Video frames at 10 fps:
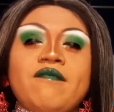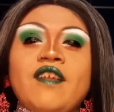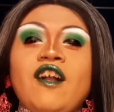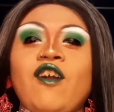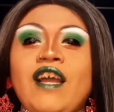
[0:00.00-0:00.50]

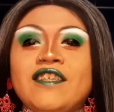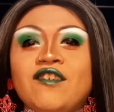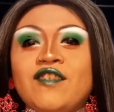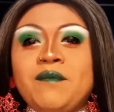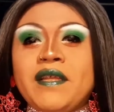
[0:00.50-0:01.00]
Okay, so
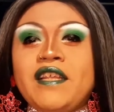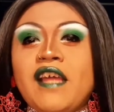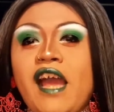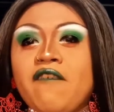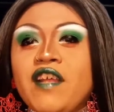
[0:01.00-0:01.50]
typically they
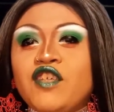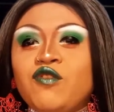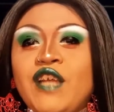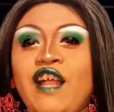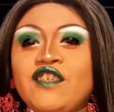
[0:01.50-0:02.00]
have like 2
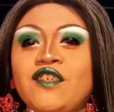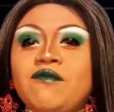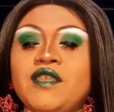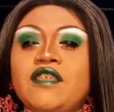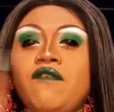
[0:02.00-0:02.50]
challenges,
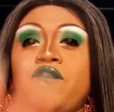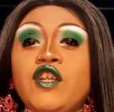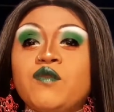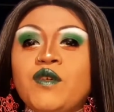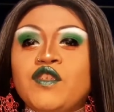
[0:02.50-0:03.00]
which is the
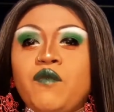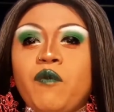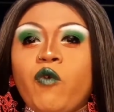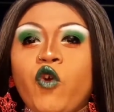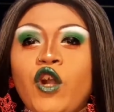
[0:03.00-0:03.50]
first one's a
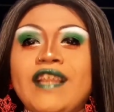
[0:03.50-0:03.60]
reward.